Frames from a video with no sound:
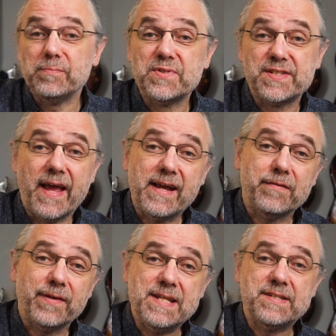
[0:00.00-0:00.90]
stack
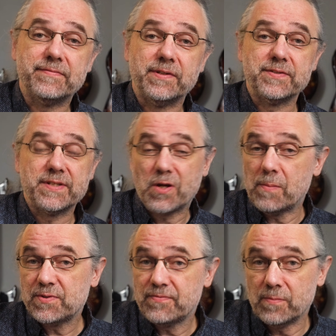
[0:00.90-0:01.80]
of intervals, it
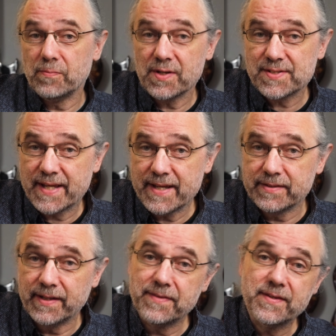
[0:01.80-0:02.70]
comes from a
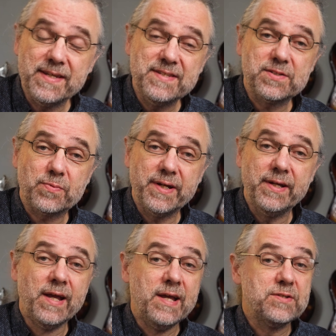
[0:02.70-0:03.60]
scale, and the easiest way
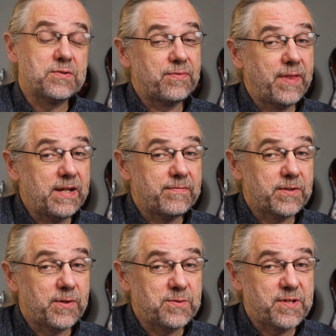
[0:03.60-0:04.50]
to think of the
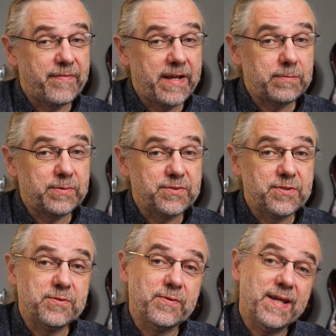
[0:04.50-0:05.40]
notes available to
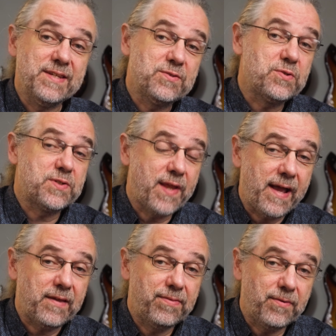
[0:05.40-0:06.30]
you is to
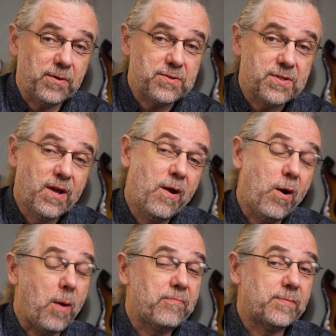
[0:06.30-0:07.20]
stack thirds
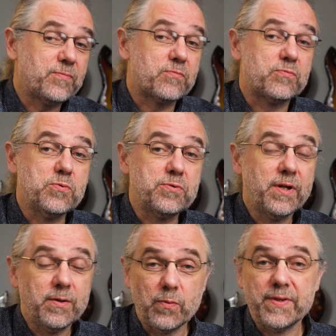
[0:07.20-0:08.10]
up from the root
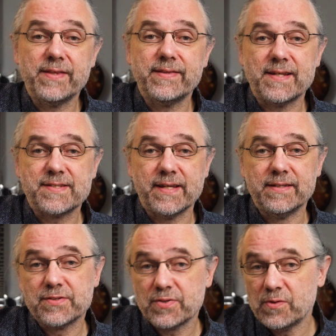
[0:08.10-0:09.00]
within that
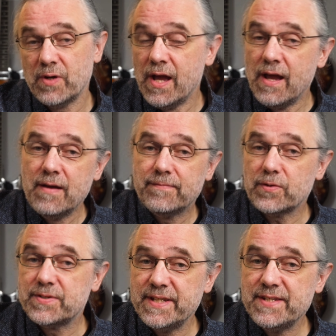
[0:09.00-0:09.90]
scale. So for
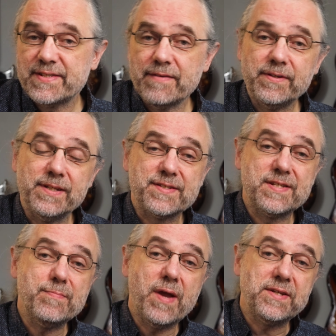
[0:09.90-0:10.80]
G7 in
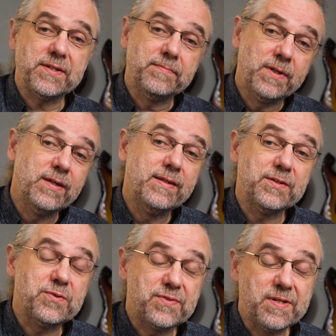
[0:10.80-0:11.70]
C major, here's your C